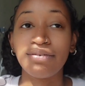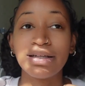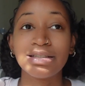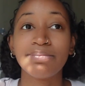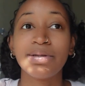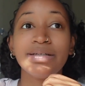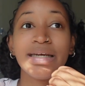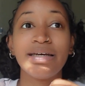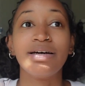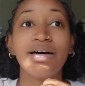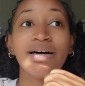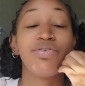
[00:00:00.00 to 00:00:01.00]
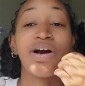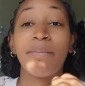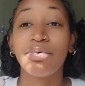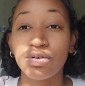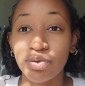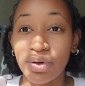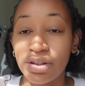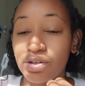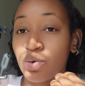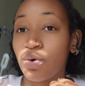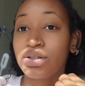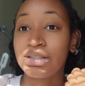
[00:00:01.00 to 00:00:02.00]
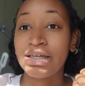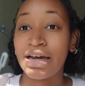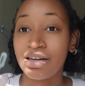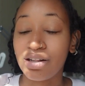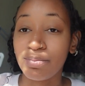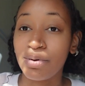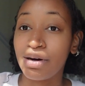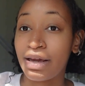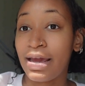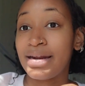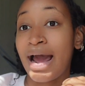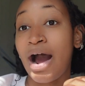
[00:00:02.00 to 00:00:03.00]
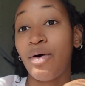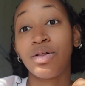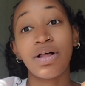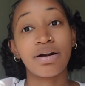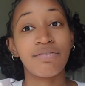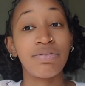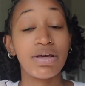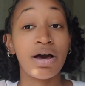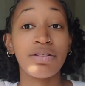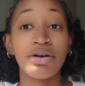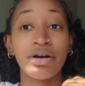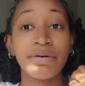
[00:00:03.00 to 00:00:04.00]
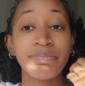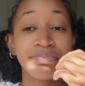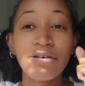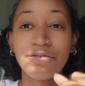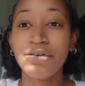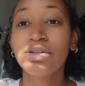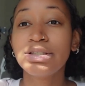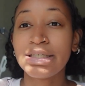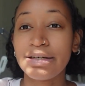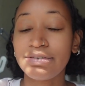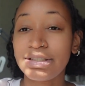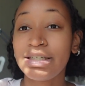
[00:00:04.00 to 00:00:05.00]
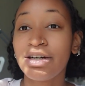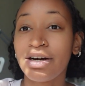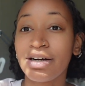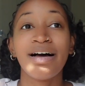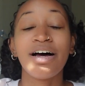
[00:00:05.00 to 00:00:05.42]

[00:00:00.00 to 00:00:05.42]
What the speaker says: That's something Dana grapples with towards the end of the book, and how a lot of the other field slaves see her.